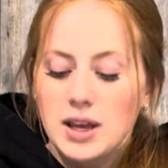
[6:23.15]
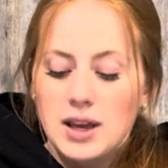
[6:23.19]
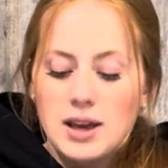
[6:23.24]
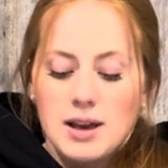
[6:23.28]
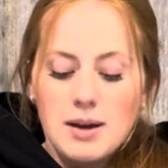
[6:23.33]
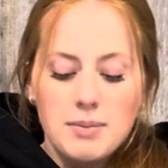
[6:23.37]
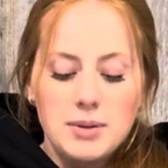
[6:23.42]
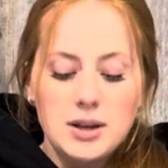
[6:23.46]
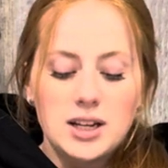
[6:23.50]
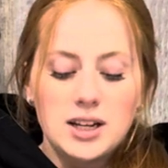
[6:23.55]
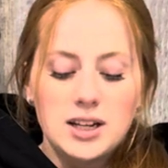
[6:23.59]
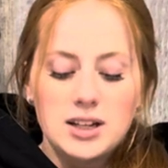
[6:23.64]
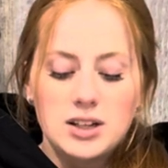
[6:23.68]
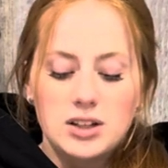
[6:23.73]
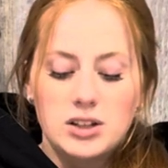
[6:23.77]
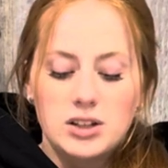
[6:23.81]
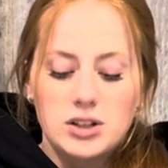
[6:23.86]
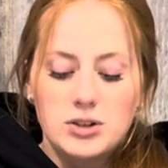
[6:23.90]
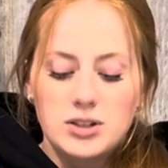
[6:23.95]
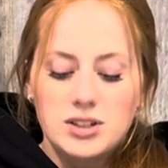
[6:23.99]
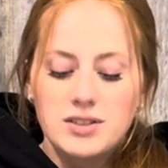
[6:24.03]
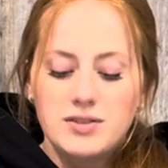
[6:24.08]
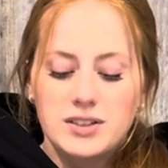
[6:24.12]
Being an
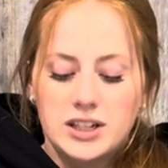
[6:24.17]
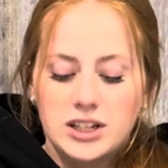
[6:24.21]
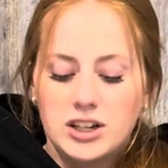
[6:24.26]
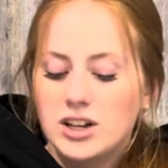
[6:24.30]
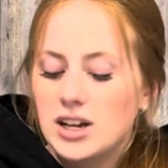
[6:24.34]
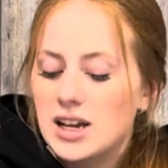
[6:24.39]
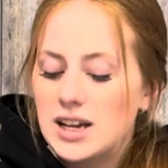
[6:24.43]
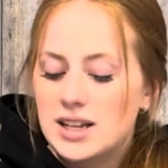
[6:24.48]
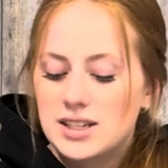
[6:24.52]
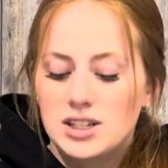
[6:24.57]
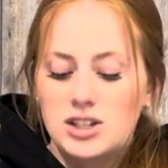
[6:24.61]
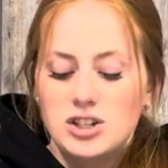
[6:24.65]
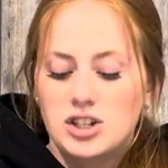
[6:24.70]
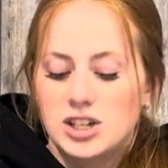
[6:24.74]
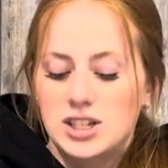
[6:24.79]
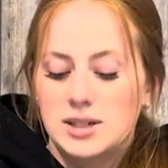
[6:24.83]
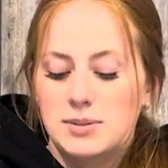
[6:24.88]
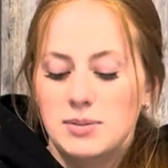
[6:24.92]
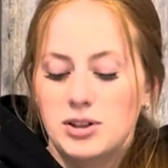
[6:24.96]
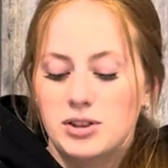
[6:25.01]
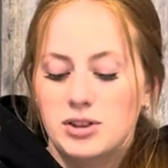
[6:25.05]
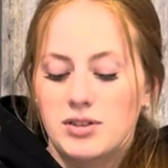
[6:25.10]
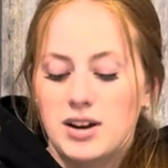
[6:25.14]
inclusive leader isn't just
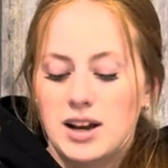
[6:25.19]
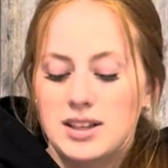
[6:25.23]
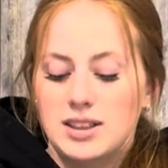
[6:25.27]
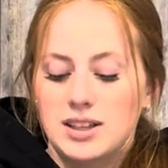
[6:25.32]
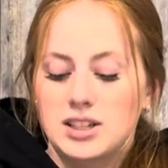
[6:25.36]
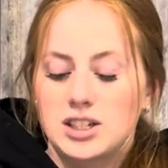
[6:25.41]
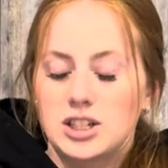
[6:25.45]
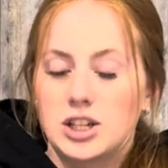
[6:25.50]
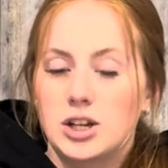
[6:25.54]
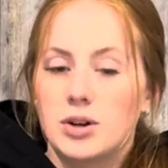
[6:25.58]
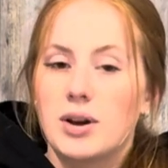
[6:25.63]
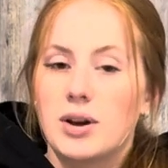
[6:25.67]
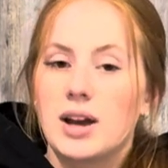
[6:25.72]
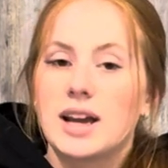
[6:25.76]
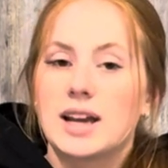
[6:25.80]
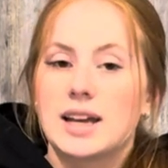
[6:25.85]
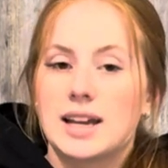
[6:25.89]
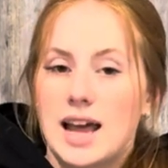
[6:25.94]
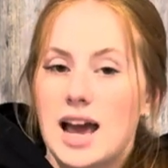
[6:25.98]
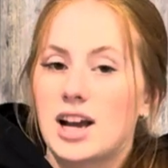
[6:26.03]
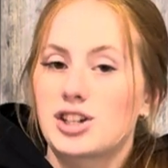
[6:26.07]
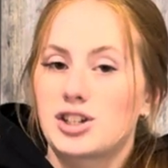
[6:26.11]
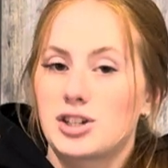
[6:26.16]
about the right thing to do, it can
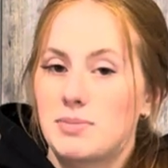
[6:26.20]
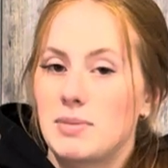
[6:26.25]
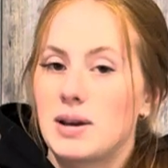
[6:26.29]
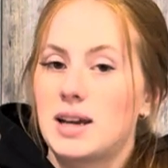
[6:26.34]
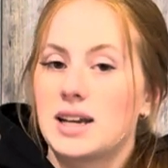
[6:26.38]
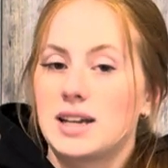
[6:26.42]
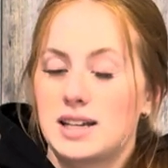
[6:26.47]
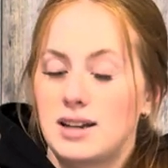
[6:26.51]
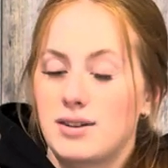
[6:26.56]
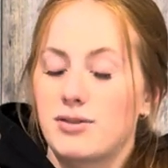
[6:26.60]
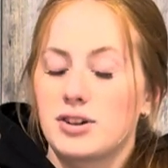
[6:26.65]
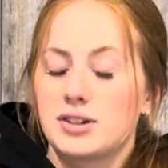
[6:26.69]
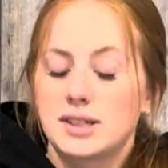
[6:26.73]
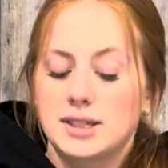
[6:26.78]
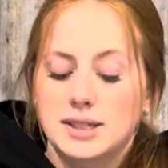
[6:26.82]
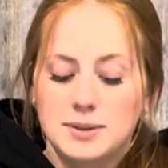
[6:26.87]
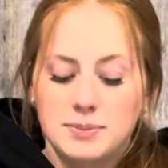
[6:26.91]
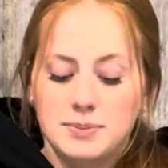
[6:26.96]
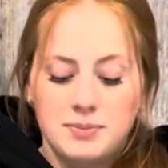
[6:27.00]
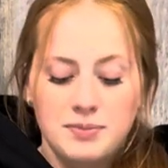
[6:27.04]
actually make a difference.